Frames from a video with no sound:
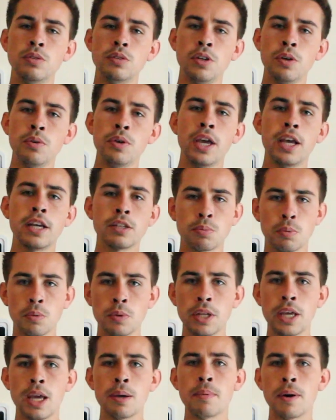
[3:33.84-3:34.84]
2 years,
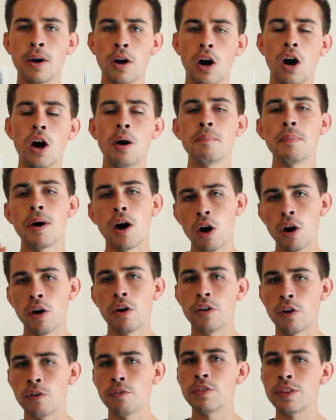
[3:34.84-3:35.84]
1 year, but
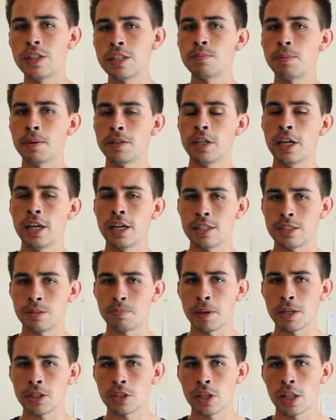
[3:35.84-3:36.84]
this year
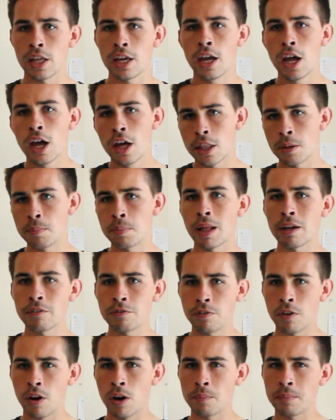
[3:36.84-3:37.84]
especially, the
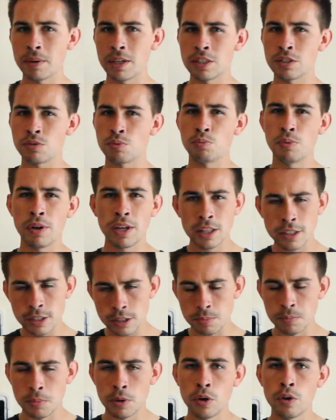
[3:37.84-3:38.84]
platform is really
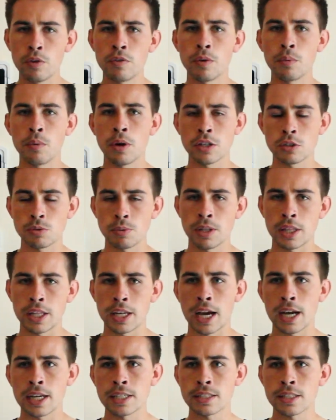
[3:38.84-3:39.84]
smooth. It works really
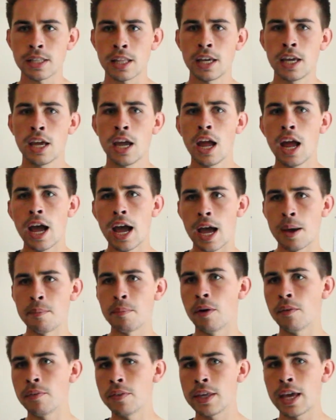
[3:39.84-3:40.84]
nicely.
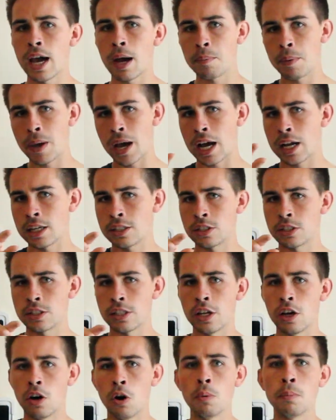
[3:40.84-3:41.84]
On the app, it has
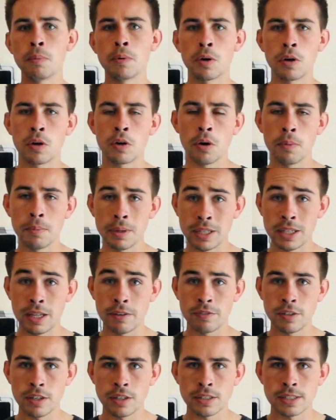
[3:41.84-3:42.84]
the upcoming
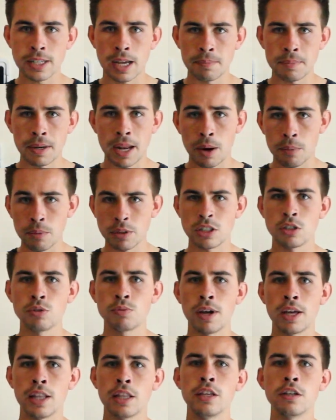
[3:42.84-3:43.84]
dividend tab now, which is
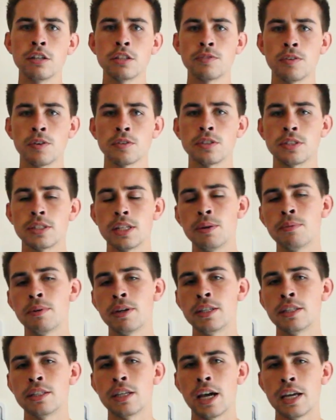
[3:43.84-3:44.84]
really useful to see
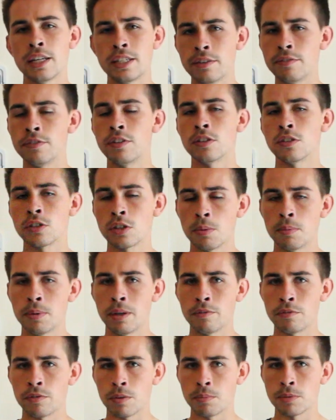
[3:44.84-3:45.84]
when dividends coming
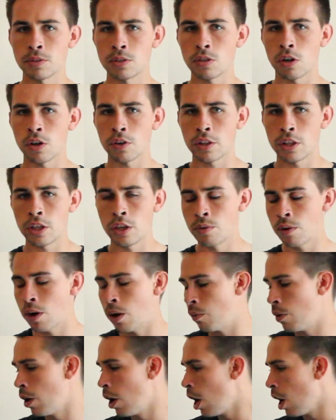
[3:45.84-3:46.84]
in from the stock that you
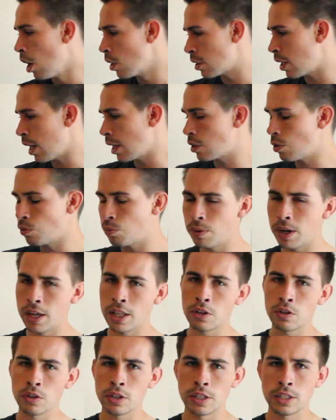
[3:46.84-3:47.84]
own. So that's a
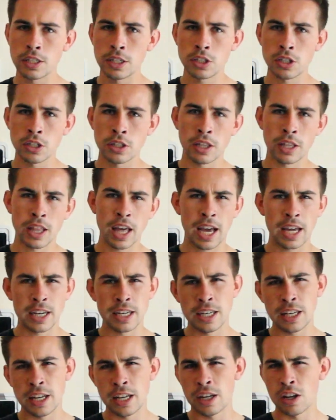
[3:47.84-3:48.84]
really good addition that
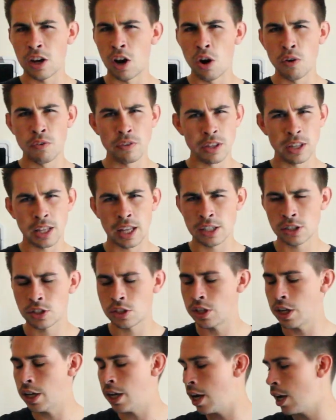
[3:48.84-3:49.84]
added in over the
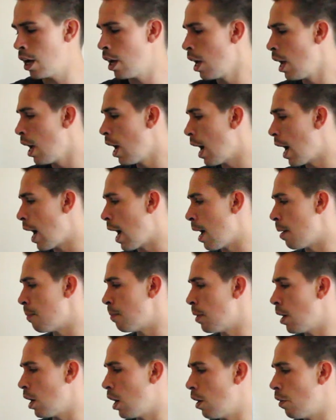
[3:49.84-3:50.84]
last year.
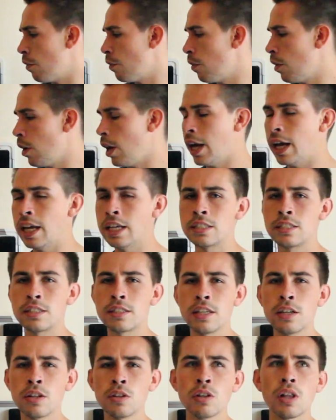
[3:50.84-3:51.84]
It's
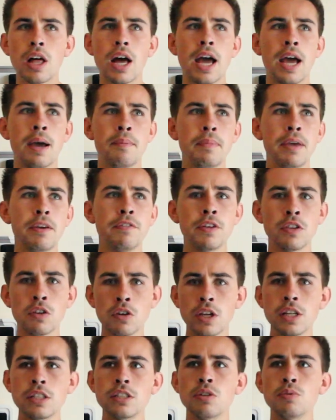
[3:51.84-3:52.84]
still, if you're
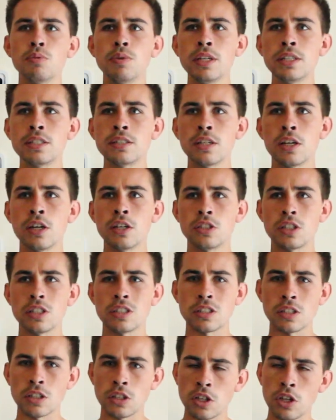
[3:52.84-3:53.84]
looking to research
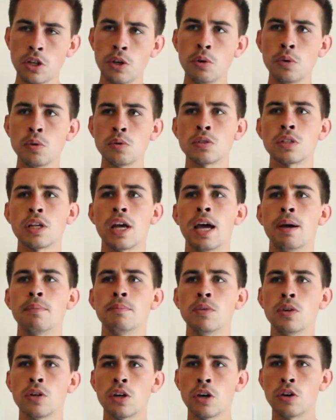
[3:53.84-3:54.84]
into news
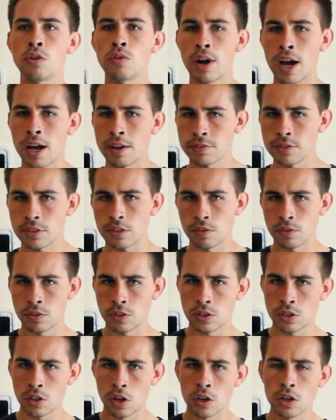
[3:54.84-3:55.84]
and look at graphs of a
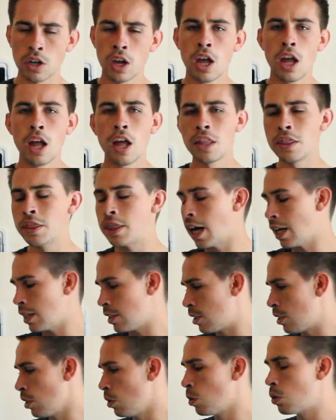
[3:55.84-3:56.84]
stock, that
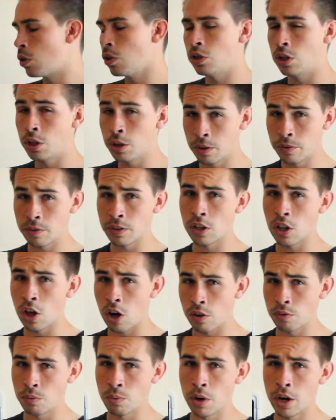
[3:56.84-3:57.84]
still could do with a
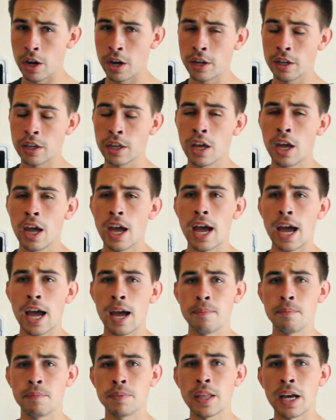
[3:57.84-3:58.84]
lot of work,
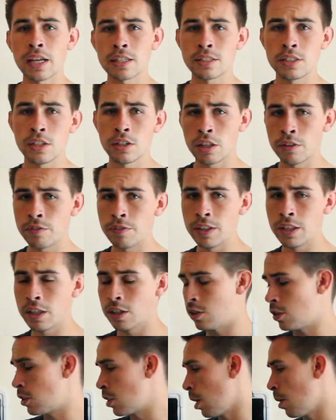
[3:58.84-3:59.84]
and that's the only thing
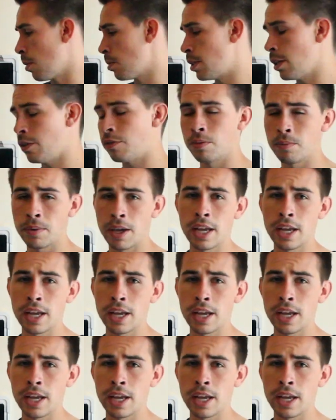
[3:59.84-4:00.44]
that stops it from